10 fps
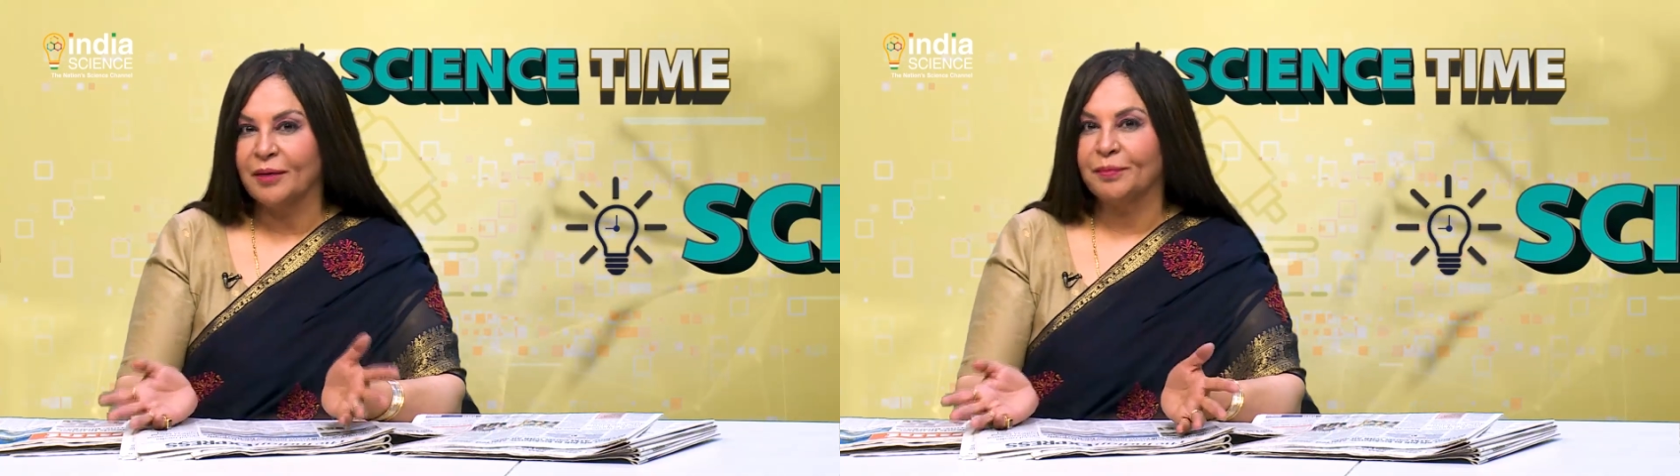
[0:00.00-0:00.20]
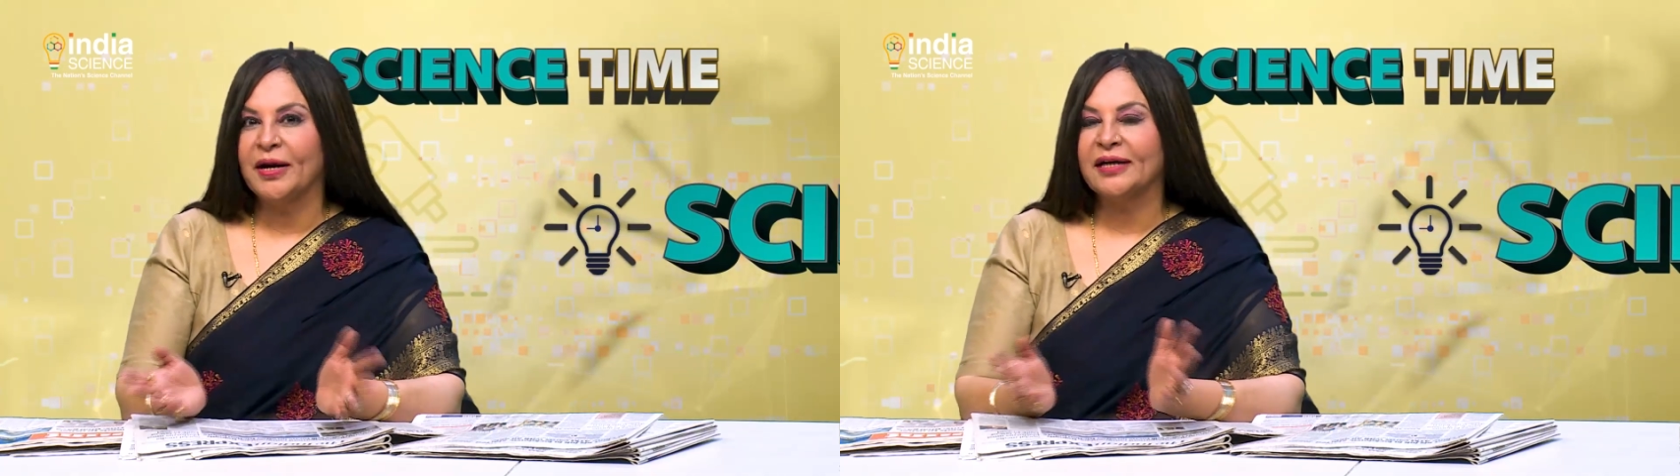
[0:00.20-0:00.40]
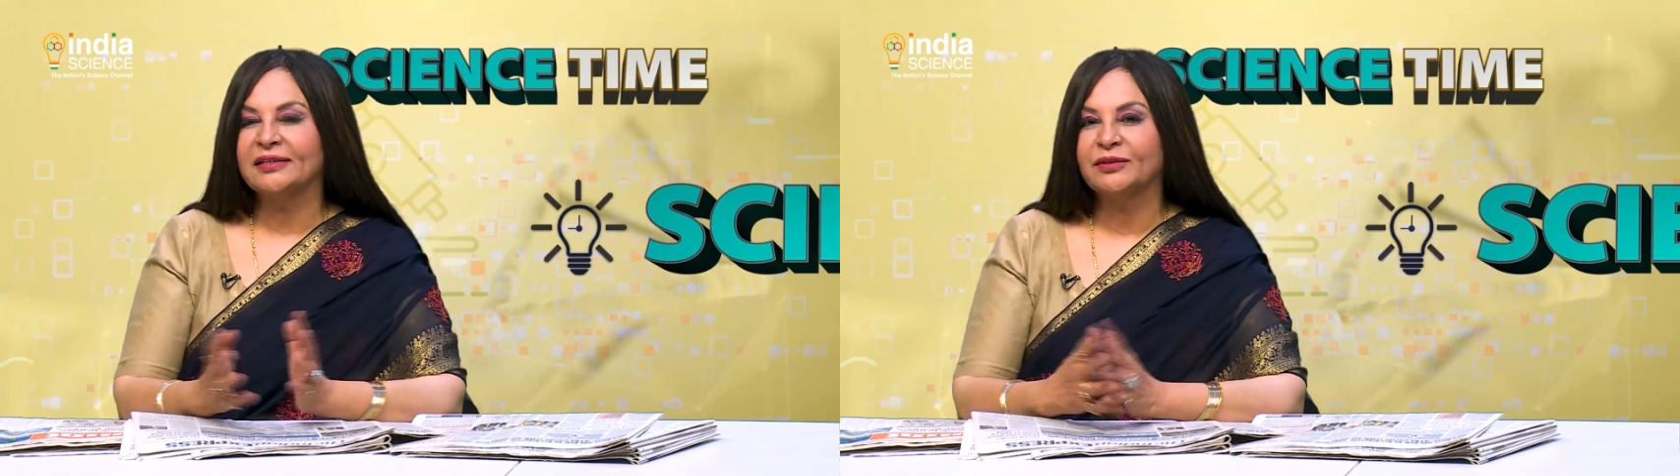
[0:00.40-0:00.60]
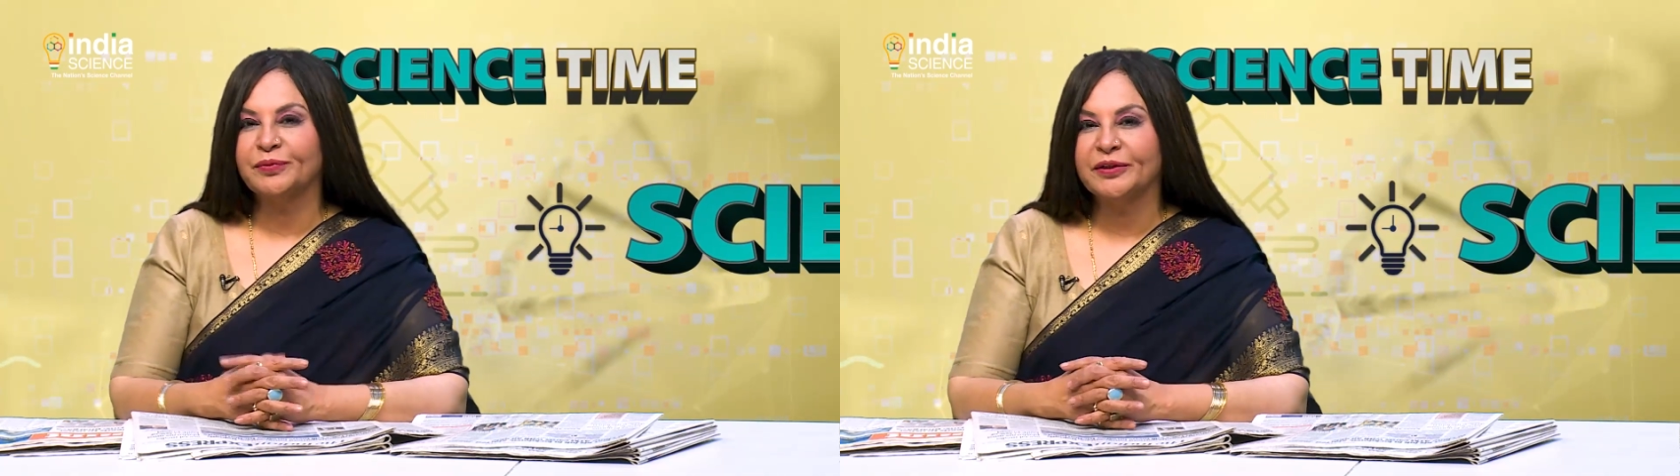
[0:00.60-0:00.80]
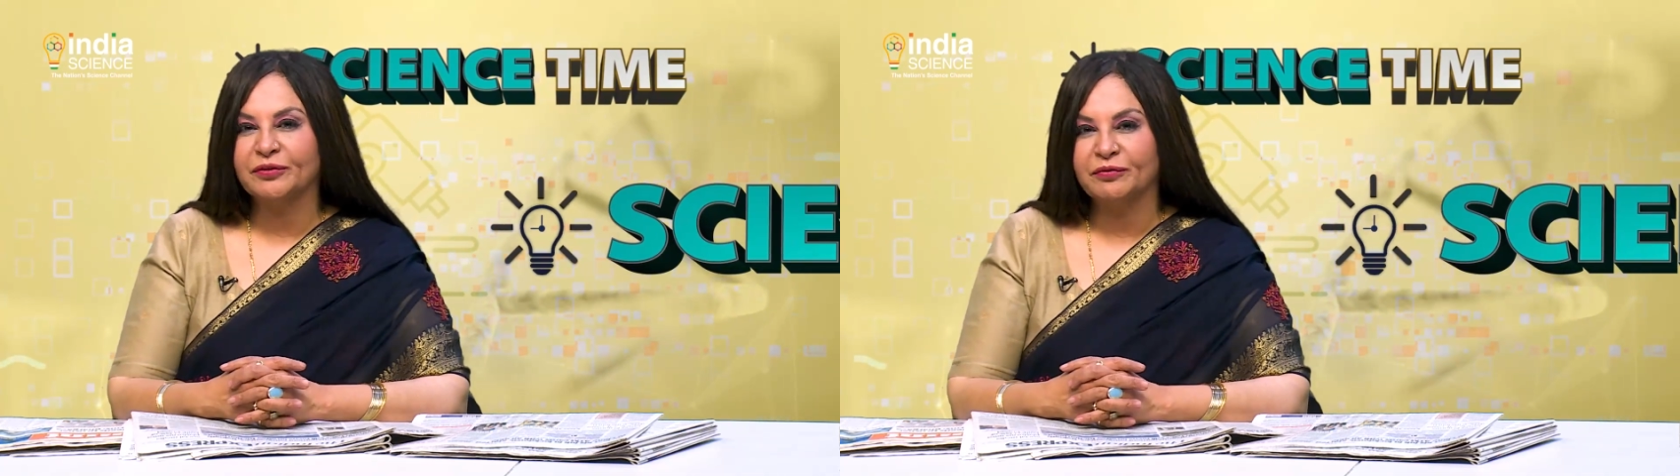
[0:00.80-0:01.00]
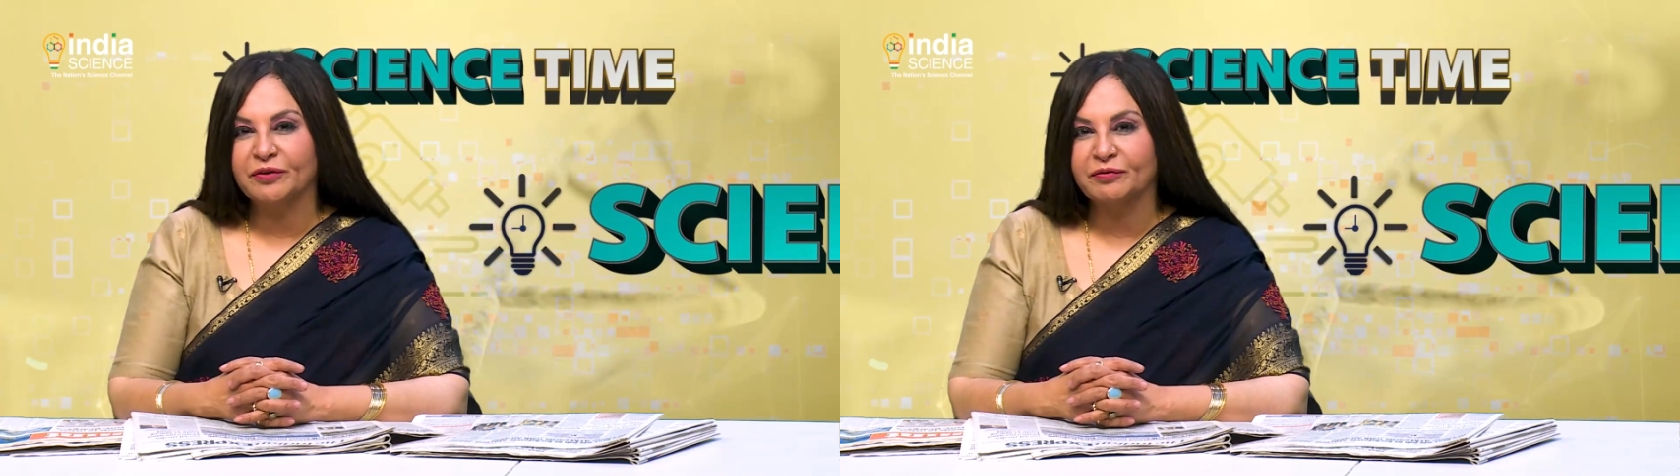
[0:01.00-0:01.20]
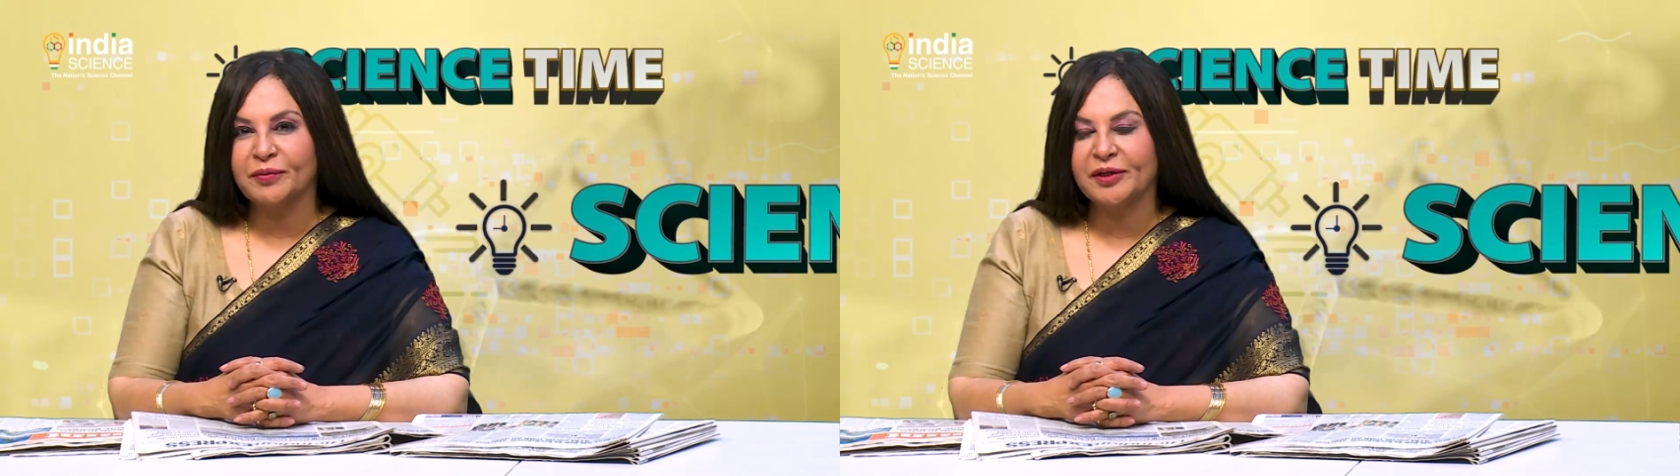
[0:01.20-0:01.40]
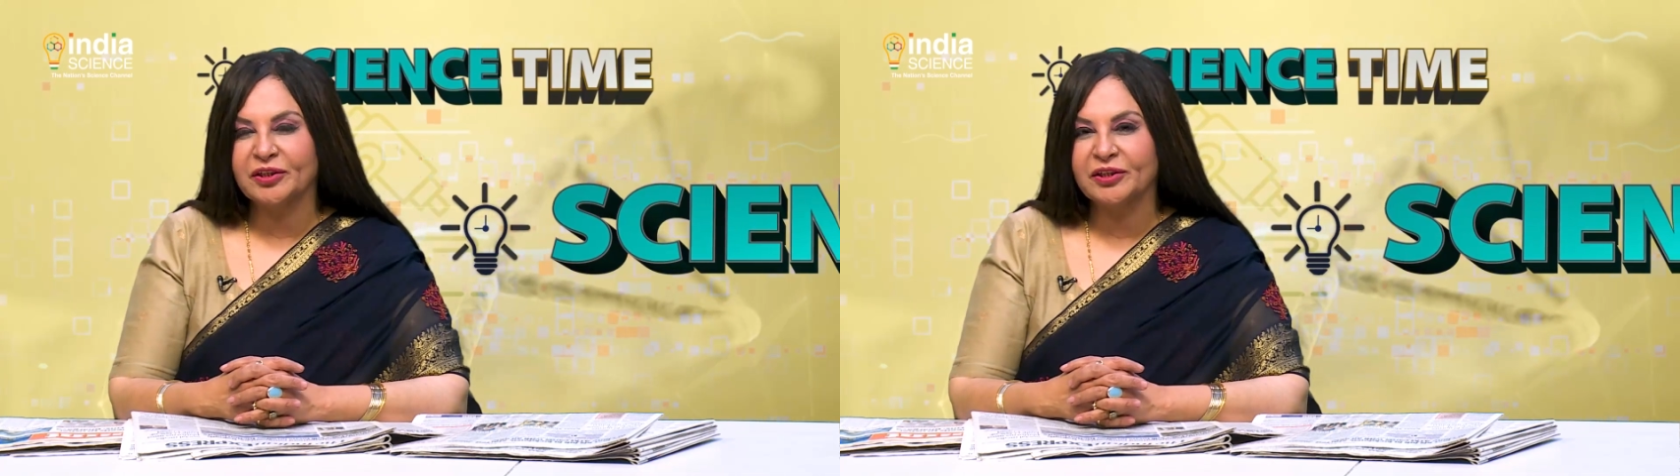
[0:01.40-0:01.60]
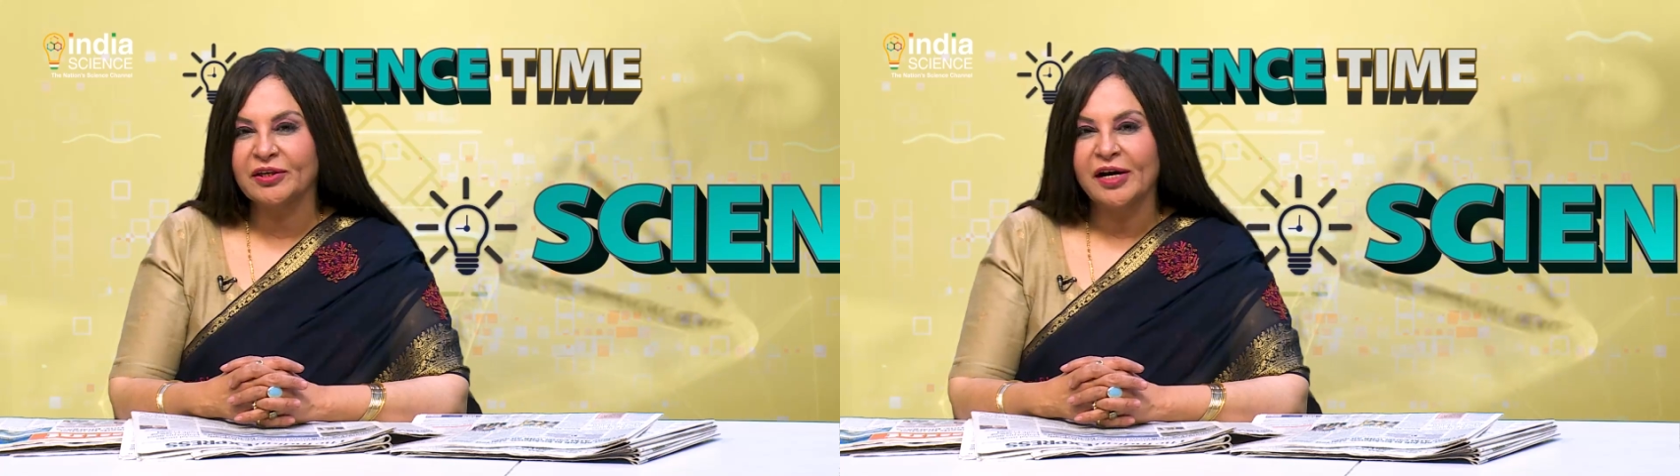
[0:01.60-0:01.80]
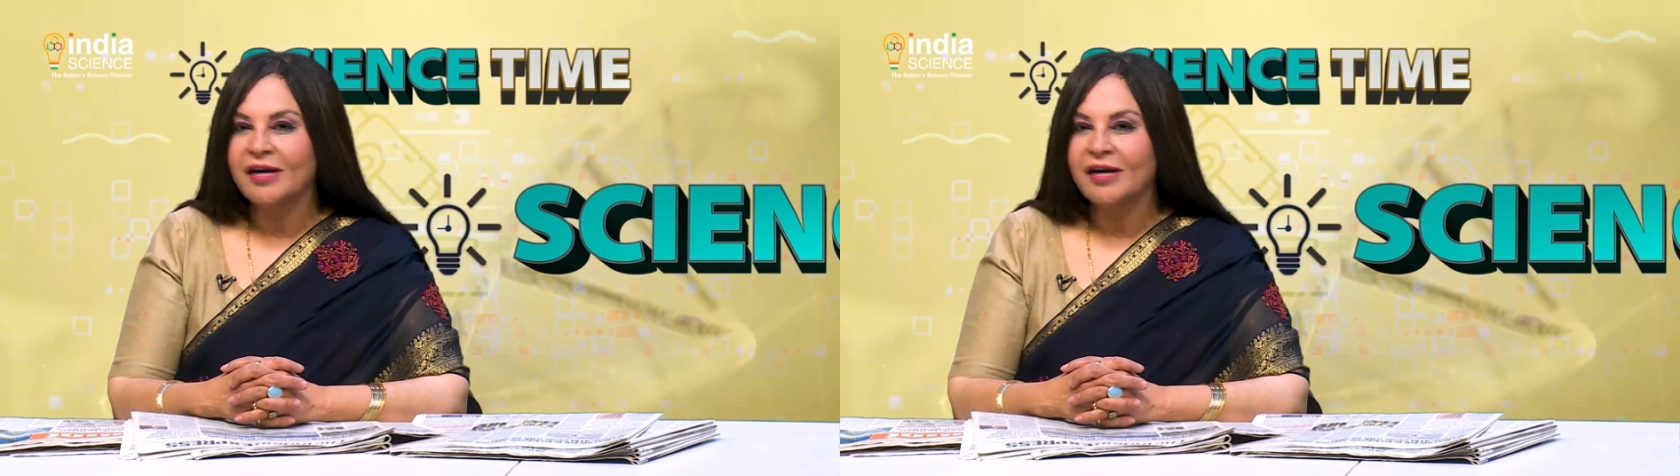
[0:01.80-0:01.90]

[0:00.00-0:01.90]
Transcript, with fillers: apply this piece of information